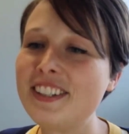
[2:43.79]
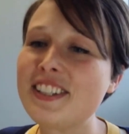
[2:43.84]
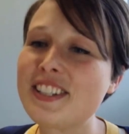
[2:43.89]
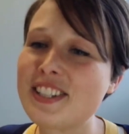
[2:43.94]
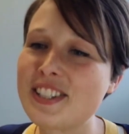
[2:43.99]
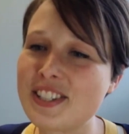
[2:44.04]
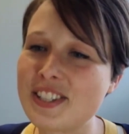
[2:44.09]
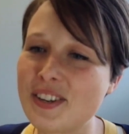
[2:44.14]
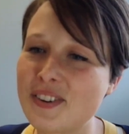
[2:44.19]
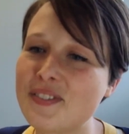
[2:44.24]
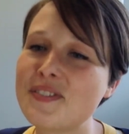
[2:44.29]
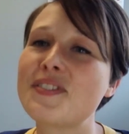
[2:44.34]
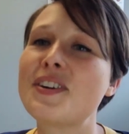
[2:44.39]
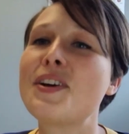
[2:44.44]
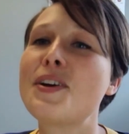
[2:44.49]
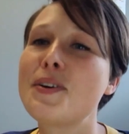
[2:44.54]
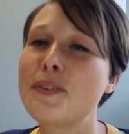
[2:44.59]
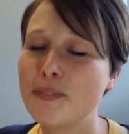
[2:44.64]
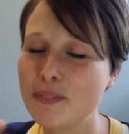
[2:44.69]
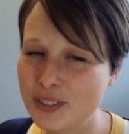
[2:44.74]
So
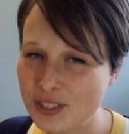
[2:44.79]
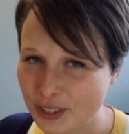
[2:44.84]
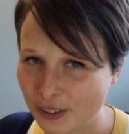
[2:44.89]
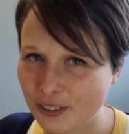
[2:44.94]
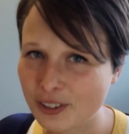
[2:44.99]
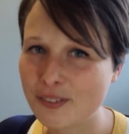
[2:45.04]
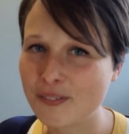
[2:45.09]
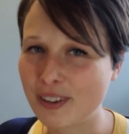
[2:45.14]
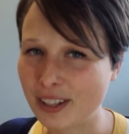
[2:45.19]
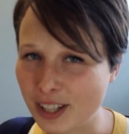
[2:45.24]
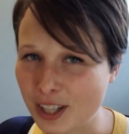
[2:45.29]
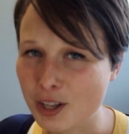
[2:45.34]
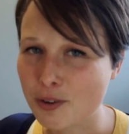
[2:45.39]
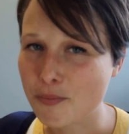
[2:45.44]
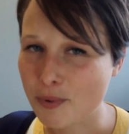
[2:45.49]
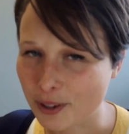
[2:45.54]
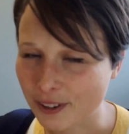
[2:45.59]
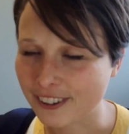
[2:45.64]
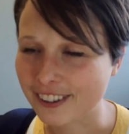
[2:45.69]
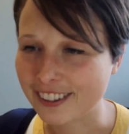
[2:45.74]
Materia Medica
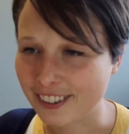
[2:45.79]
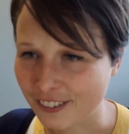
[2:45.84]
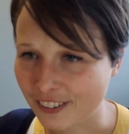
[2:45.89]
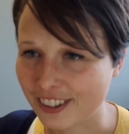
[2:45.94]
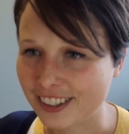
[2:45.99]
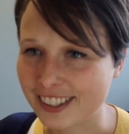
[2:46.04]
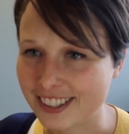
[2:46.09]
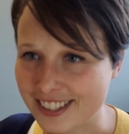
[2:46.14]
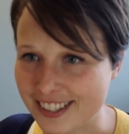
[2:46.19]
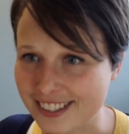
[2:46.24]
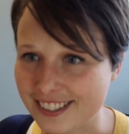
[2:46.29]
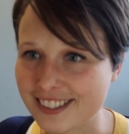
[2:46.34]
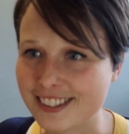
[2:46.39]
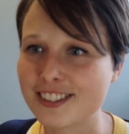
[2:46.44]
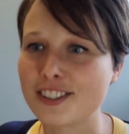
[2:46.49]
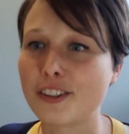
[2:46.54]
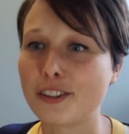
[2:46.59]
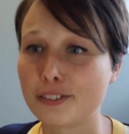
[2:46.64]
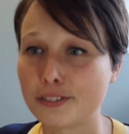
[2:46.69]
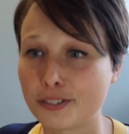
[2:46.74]
Pura and Chronic
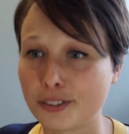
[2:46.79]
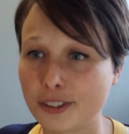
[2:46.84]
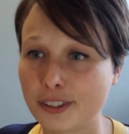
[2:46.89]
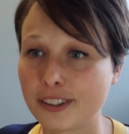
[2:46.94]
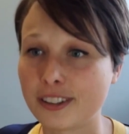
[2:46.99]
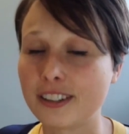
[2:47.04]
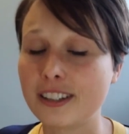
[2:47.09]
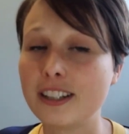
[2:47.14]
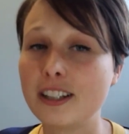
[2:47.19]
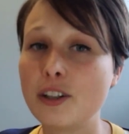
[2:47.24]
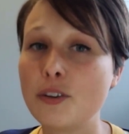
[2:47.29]
Diseases are for